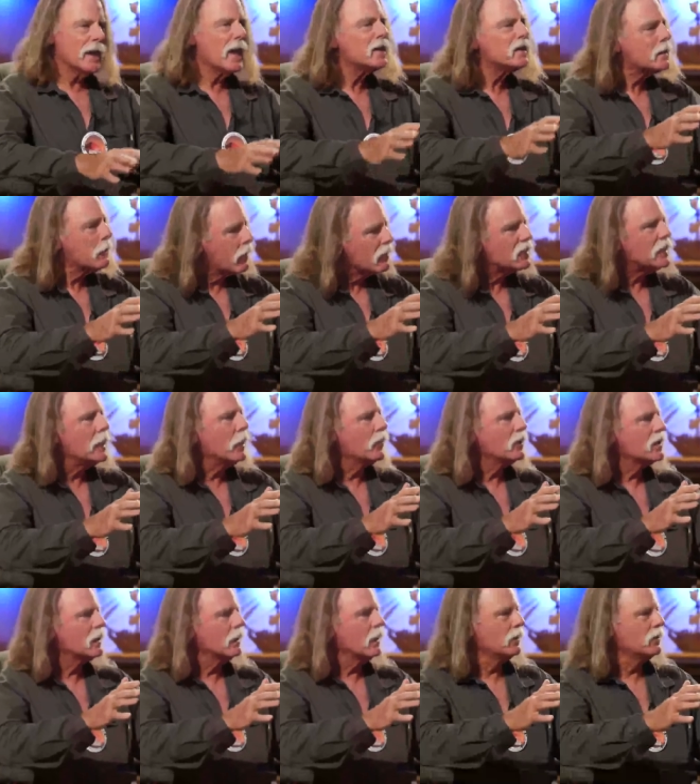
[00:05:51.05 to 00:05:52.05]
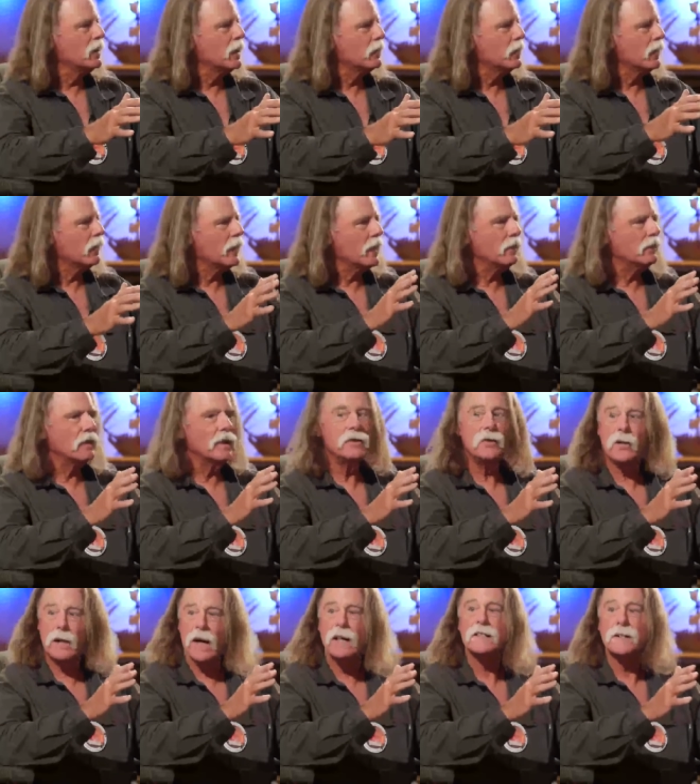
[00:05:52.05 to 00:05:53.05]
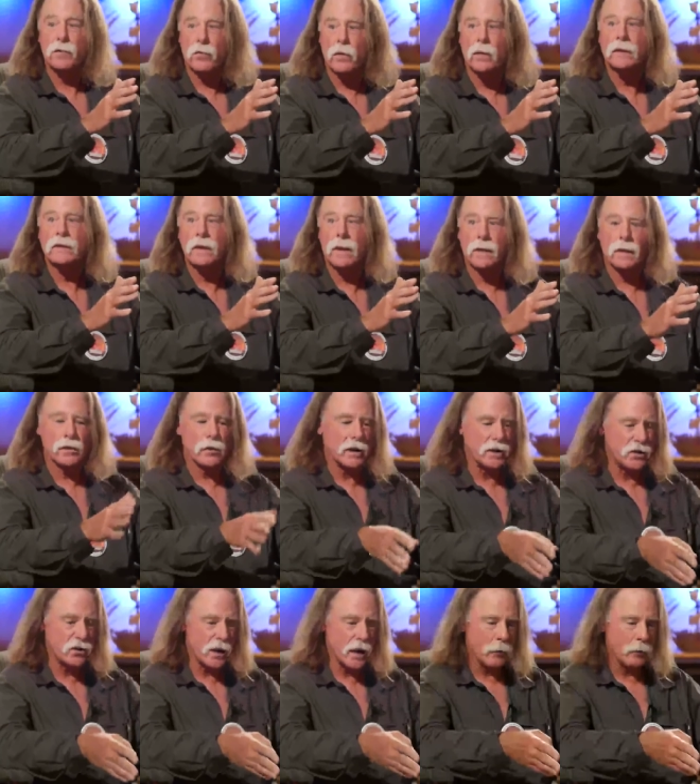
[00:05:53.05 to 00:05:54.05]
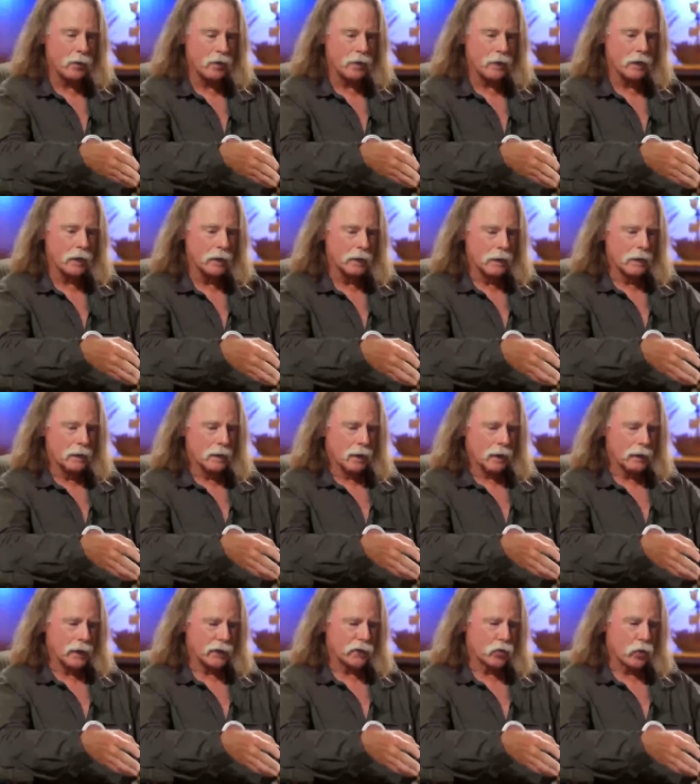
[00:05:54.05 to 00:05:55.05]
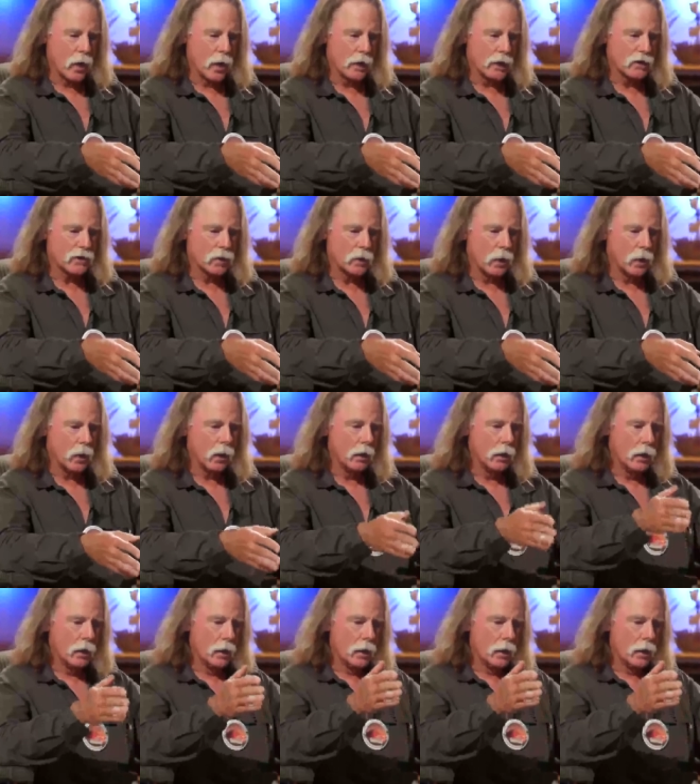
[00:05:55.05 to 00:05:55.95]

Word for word: Last time I was here was a little different. They, they, you guys have really done a great job with the electronics and all.